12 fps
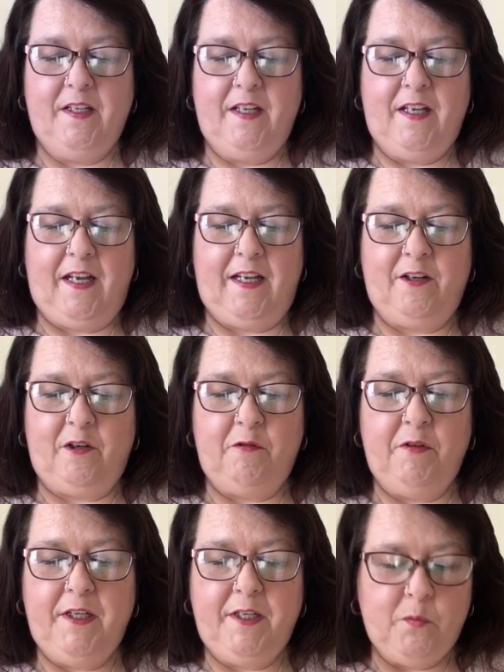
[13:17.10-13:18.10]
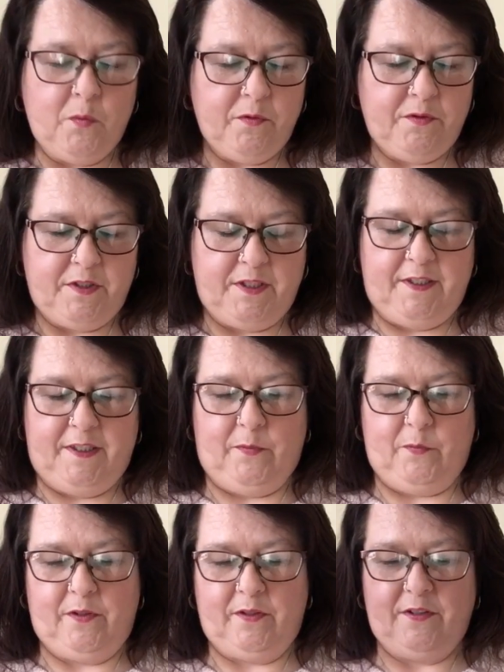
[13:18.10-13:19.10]
and I really wanted it
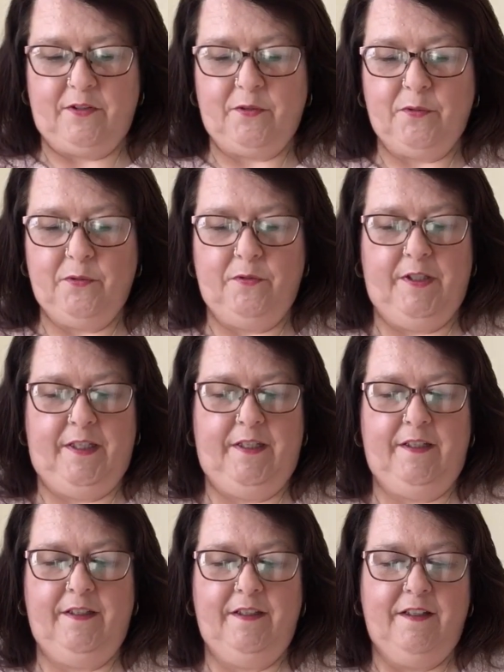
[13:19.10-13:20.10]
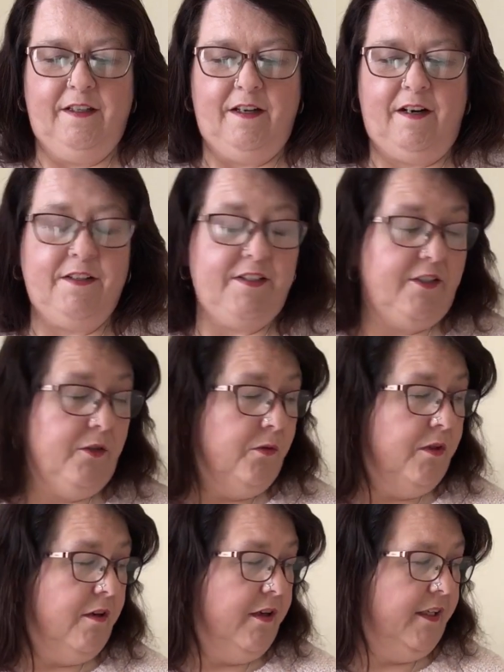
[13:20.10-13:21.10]
when I saw it. I still
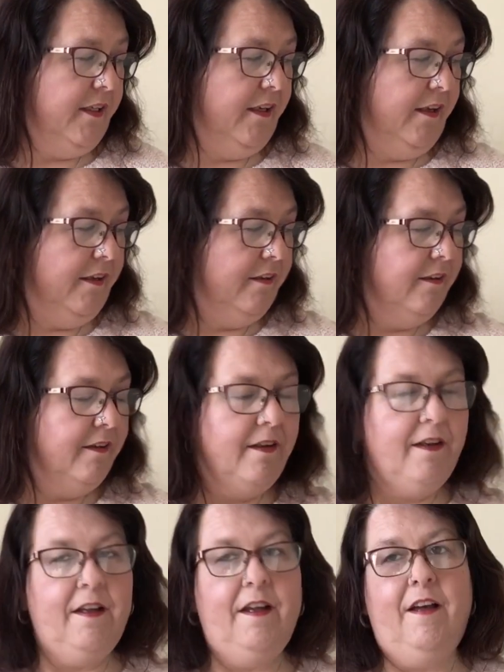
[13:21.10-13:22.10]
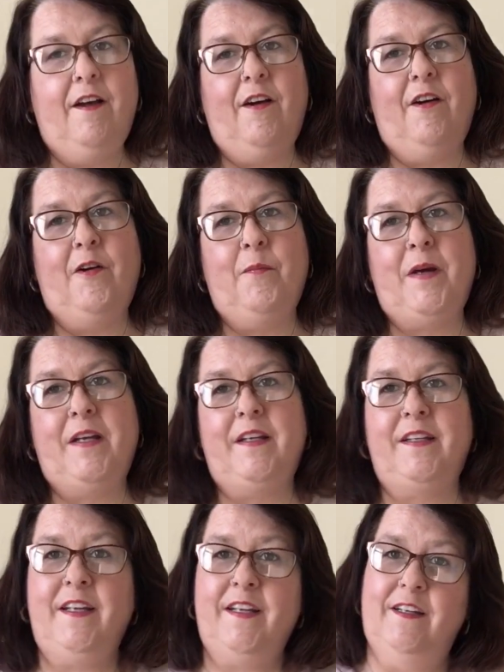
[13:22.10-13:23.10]
like it, and
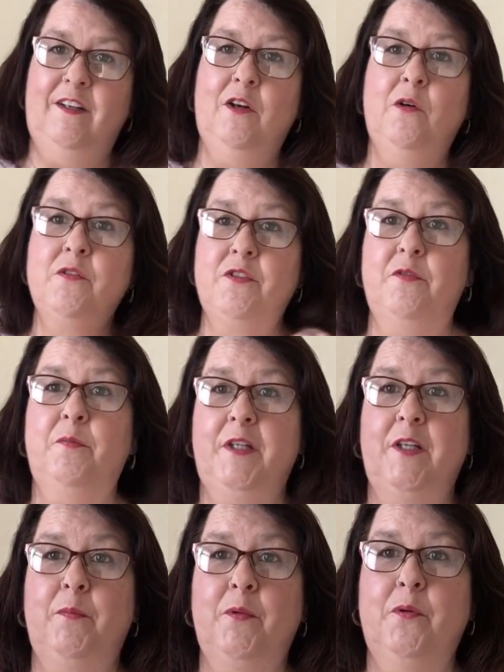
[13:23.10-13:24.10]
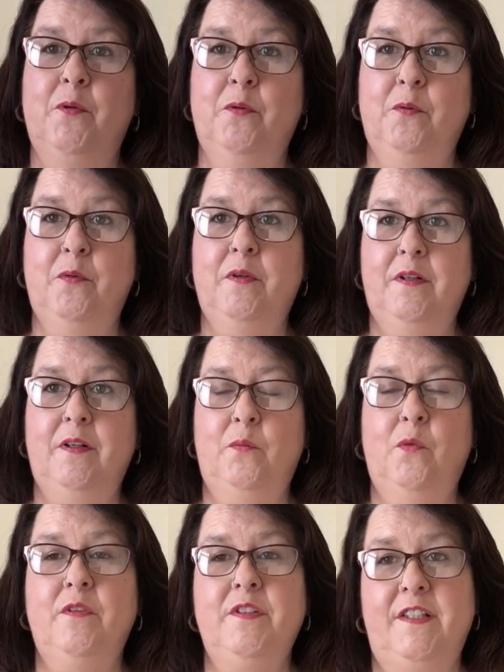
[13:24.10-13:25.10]
again, lots of people
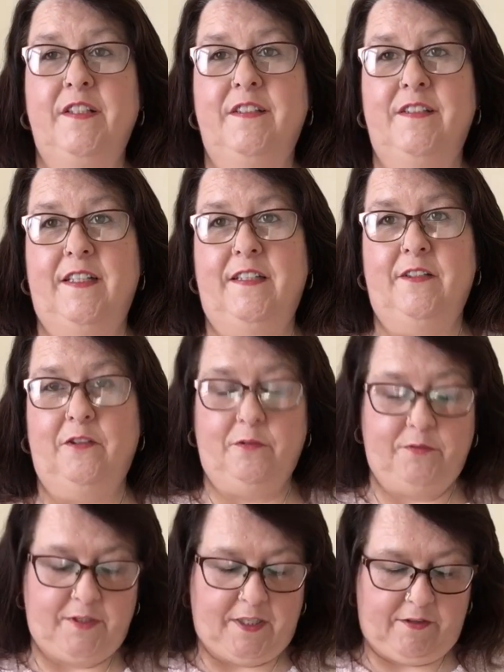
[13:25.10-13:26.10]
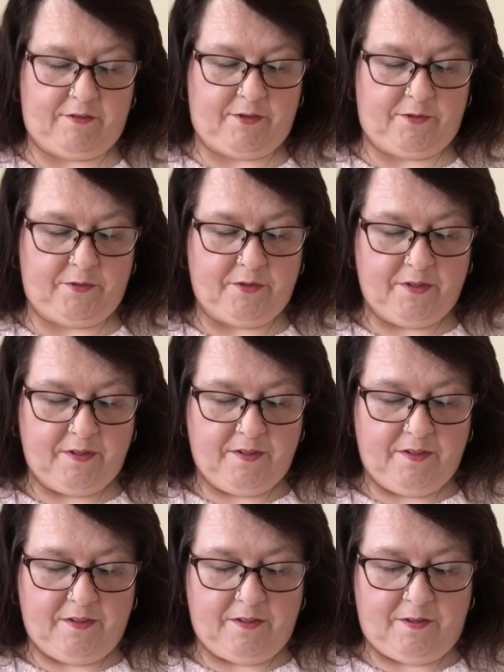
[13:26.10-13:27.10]
wanted the Danilov Tarot,
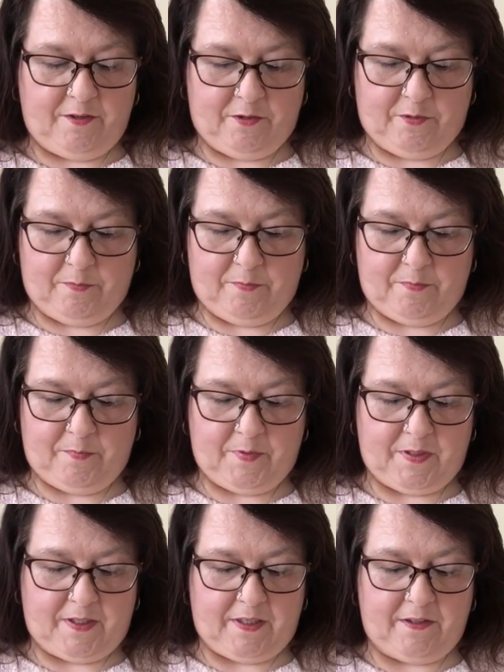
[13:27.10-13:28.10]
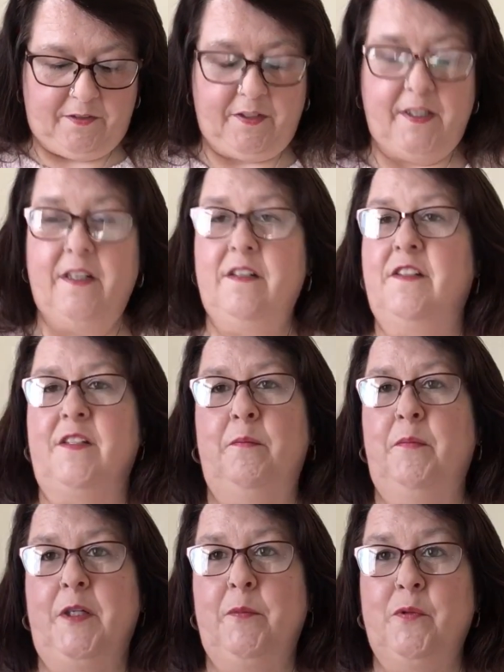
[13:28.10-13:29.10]
and I think some
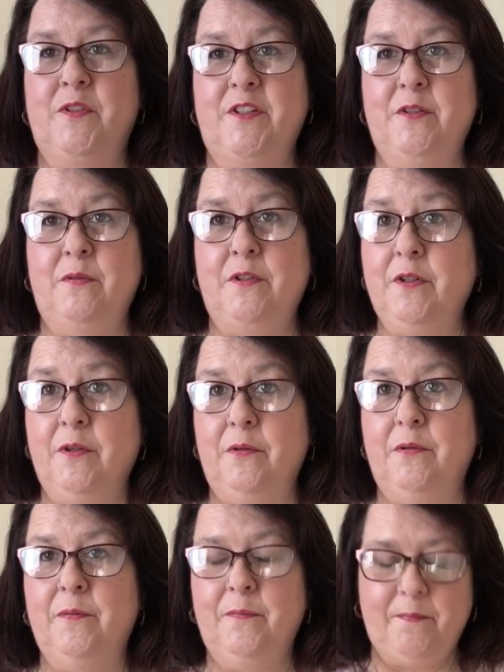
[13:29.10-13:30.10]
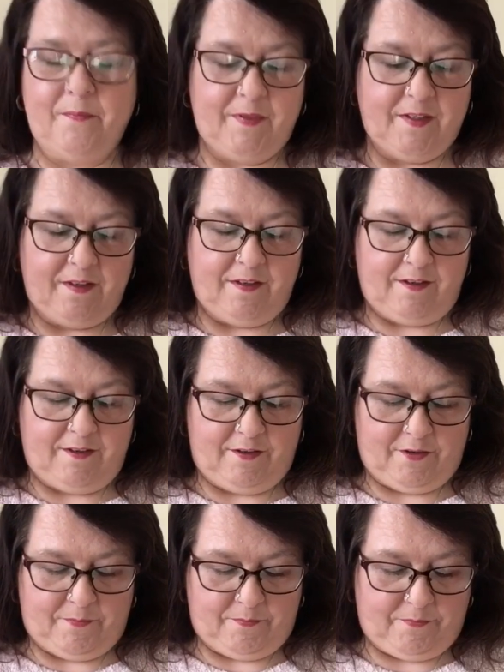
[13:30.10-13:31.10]
people still do,
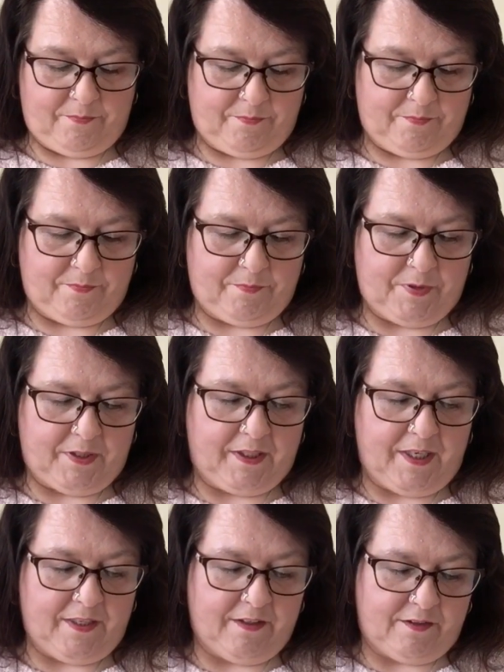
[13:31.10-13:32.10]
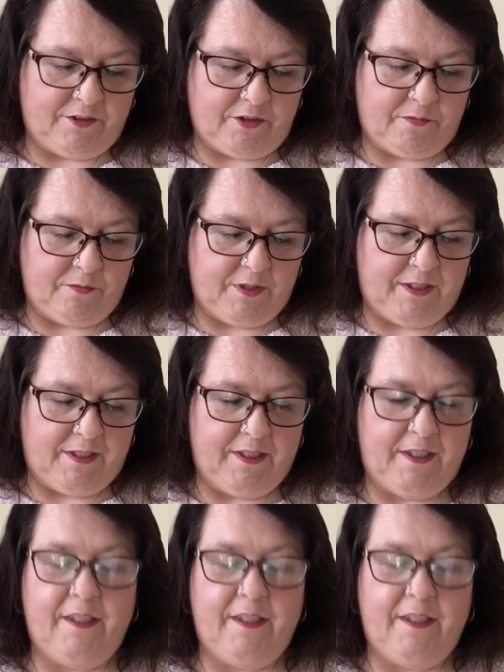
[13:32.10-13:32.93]
but again, I don't really